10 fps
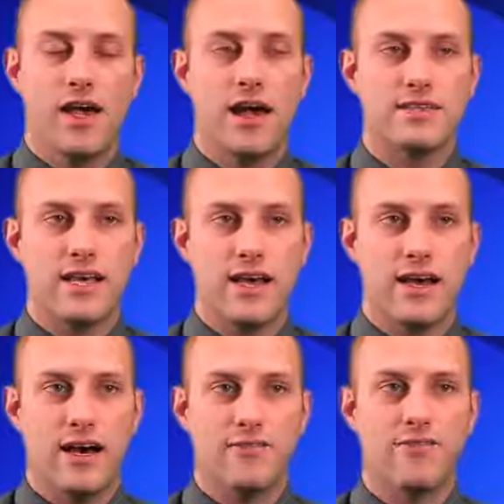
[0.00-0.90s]
As
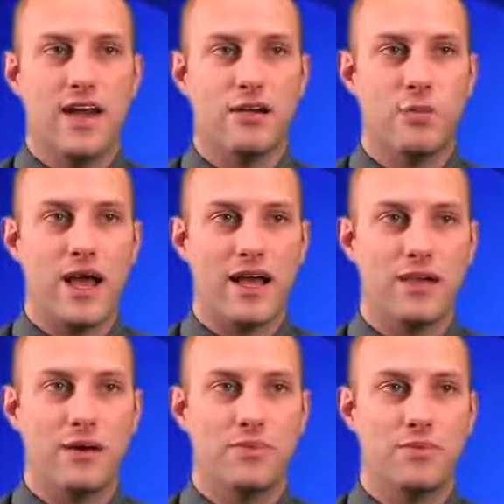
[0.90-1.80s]
a uh, final
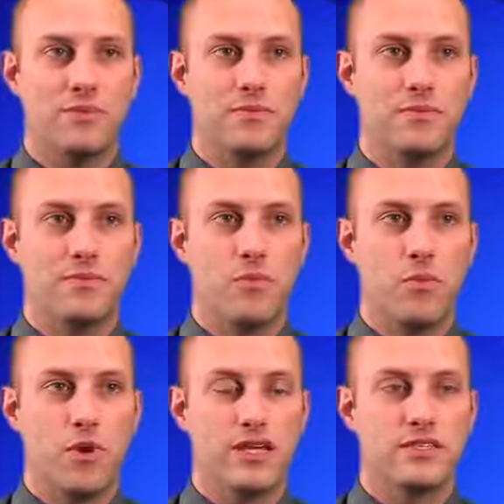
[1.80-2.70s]
backup
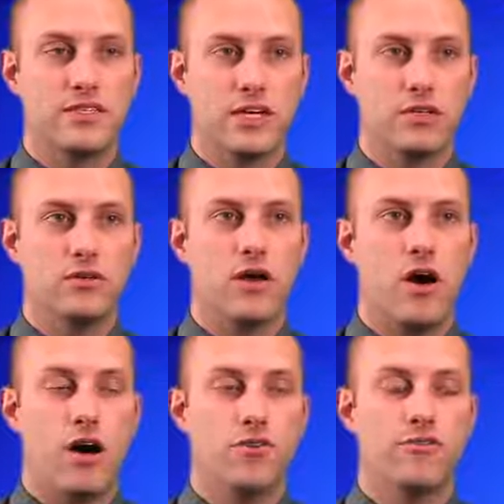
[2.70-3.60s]
we still
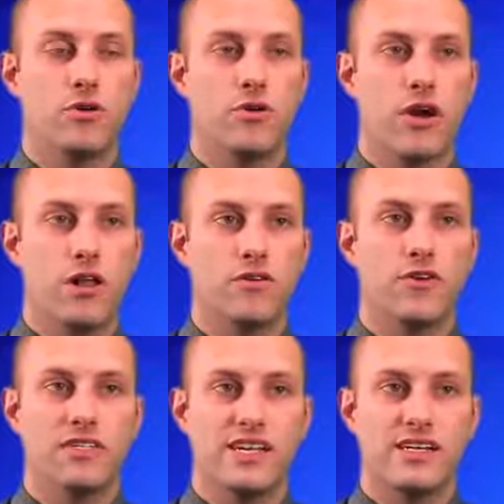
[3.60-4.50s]
offload all of
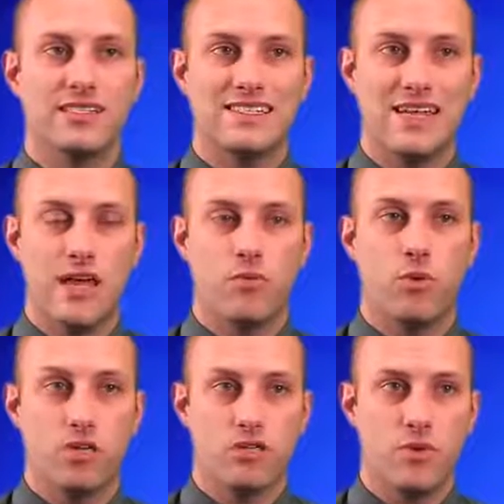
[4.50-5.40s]
our data to tape
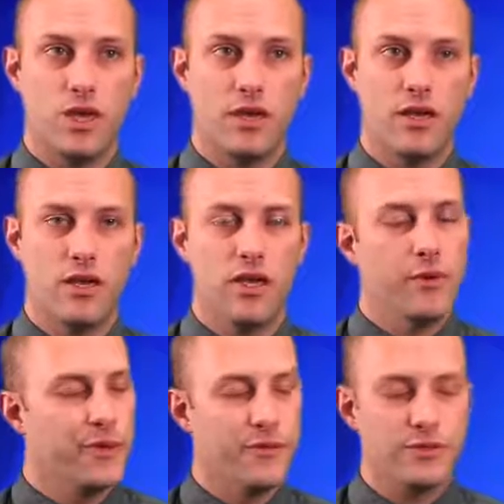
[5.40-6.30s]
once a week.
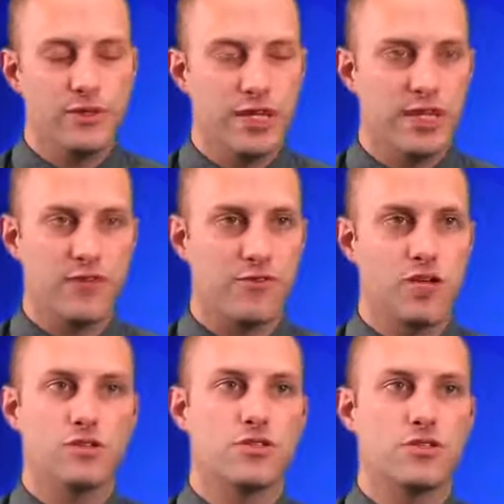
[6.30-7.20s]
We don't do any
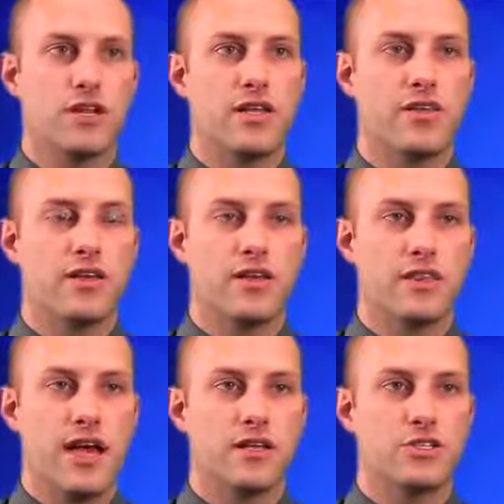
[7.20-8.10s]
differentials or anything
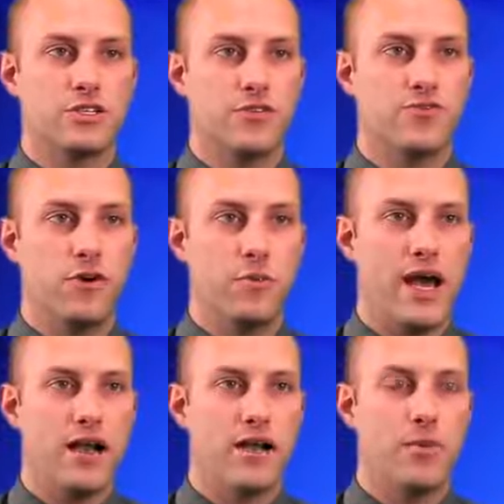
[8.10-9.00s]
like that. It's just a full
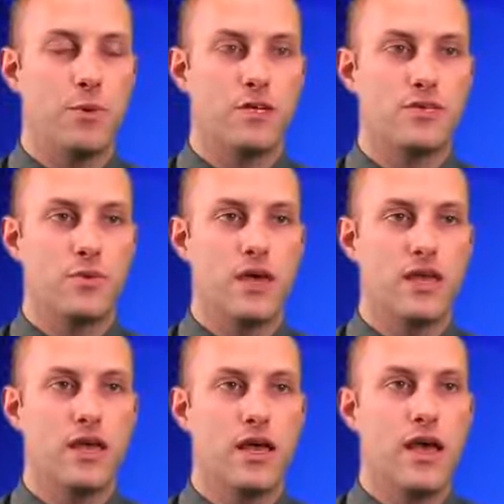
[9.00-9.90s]
backup once a week.